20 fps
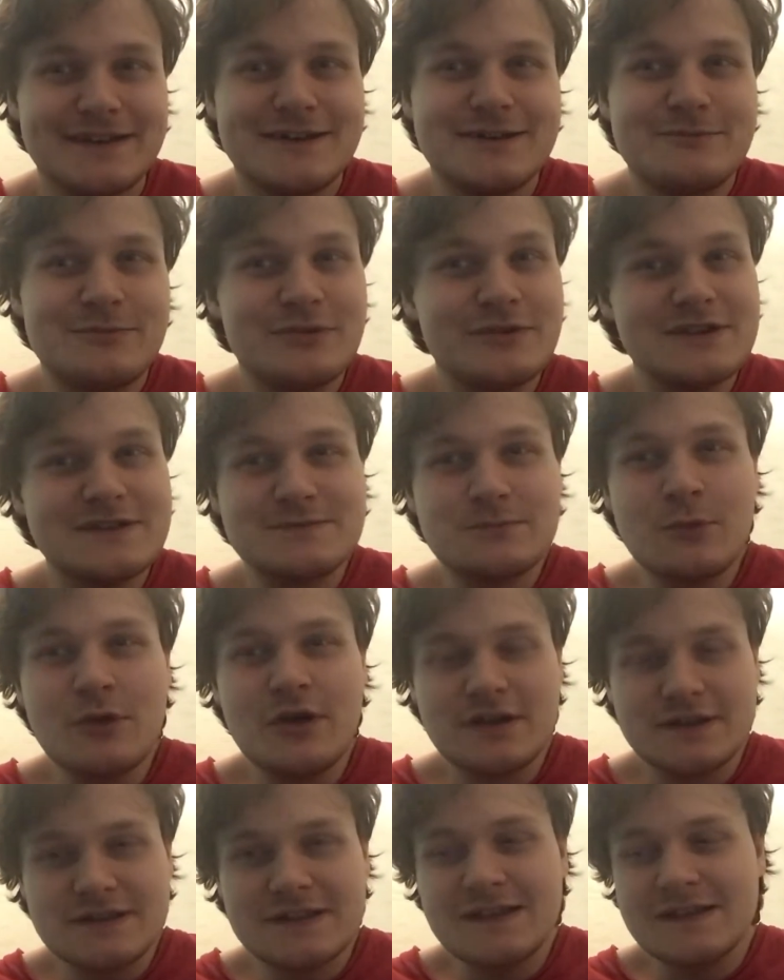But it's
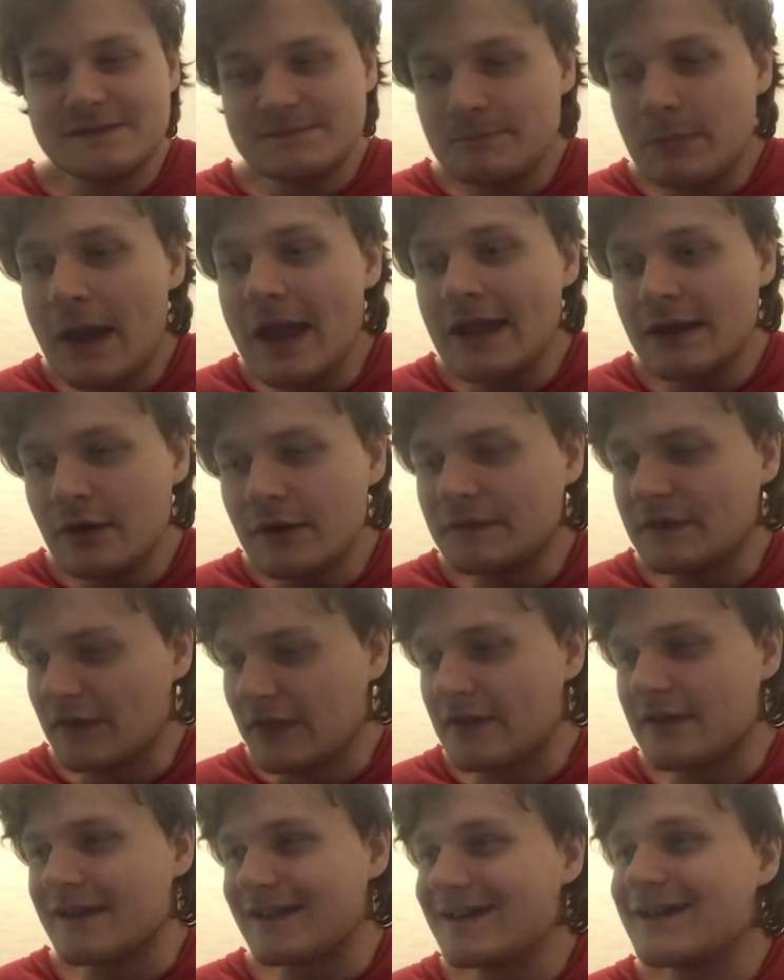paid off, I
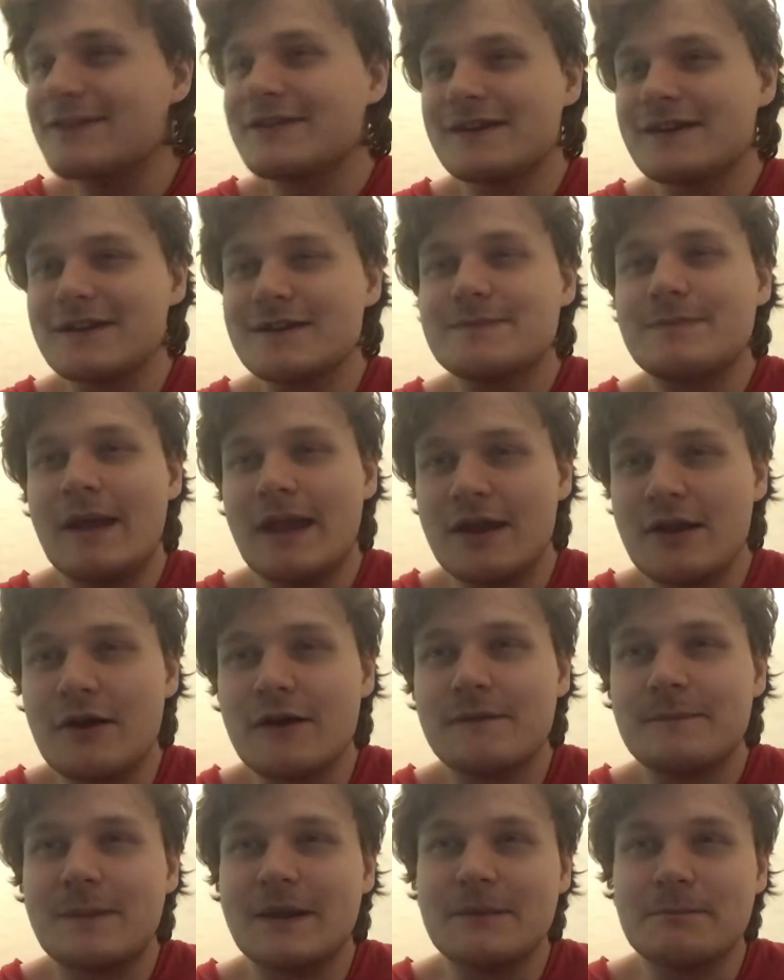think. I think it's paid off
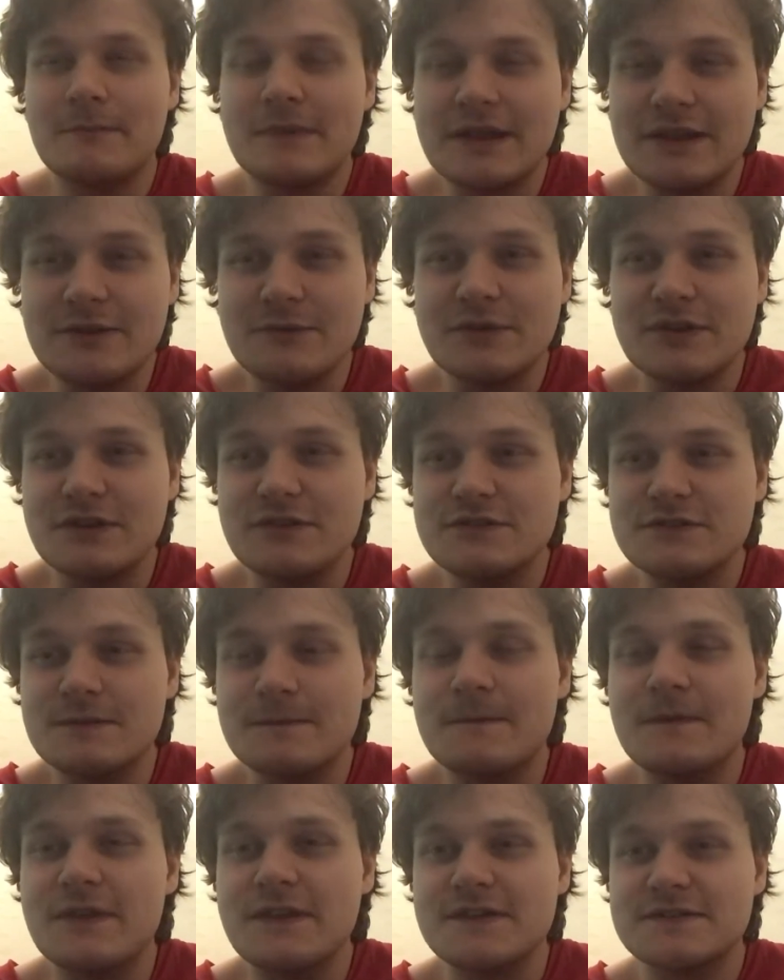by me doing YouTube
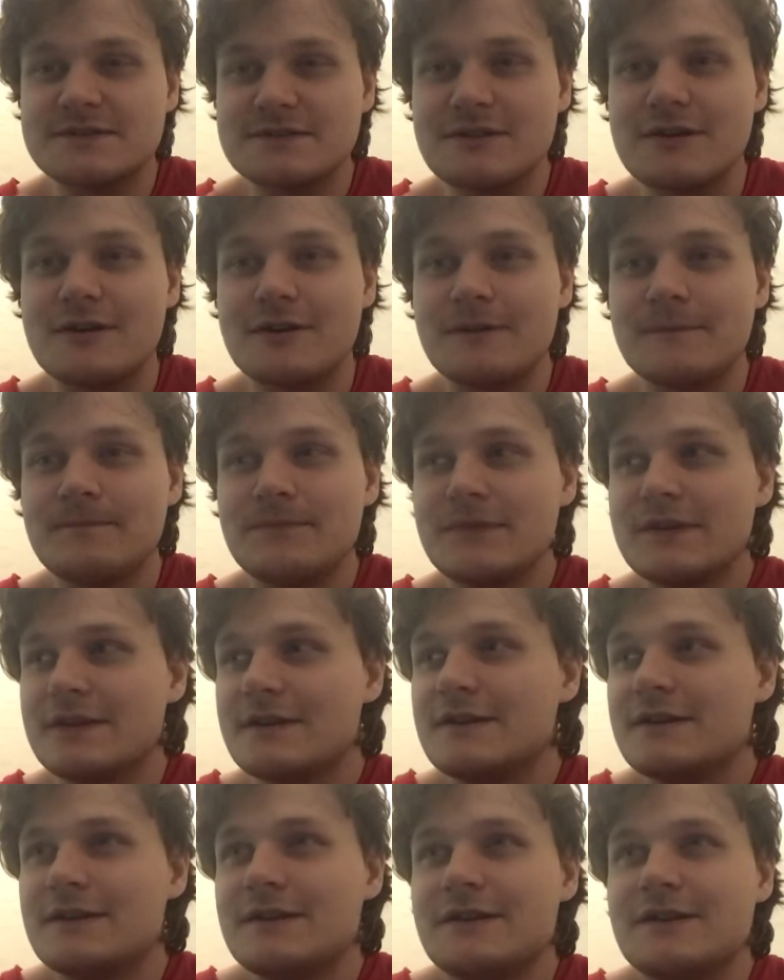for this long,
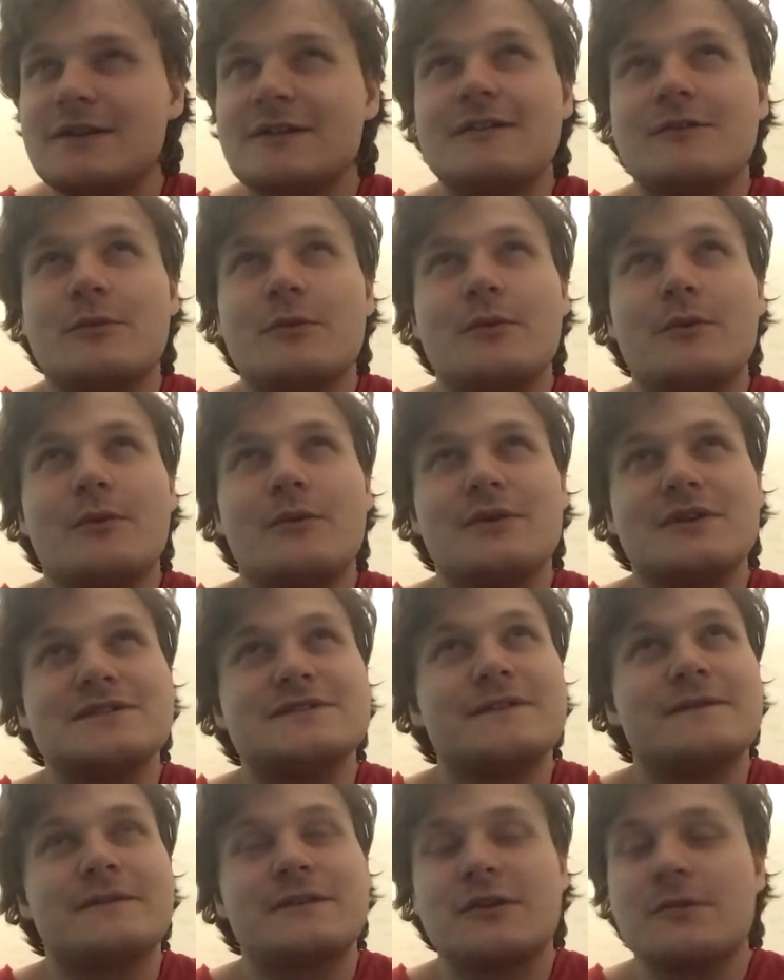which
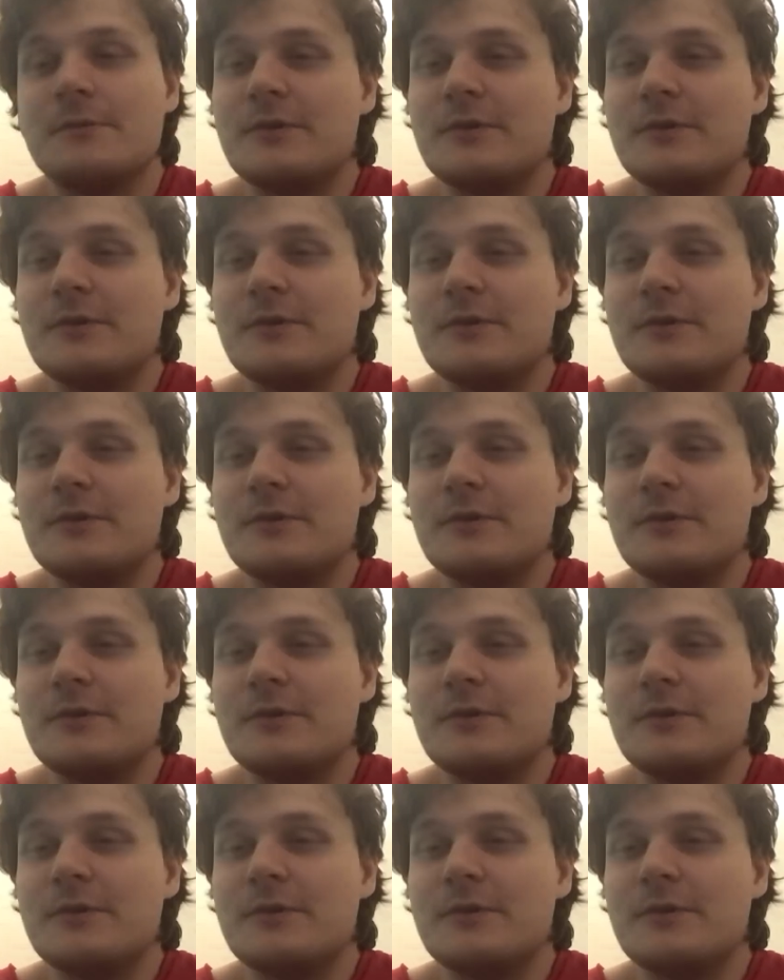I've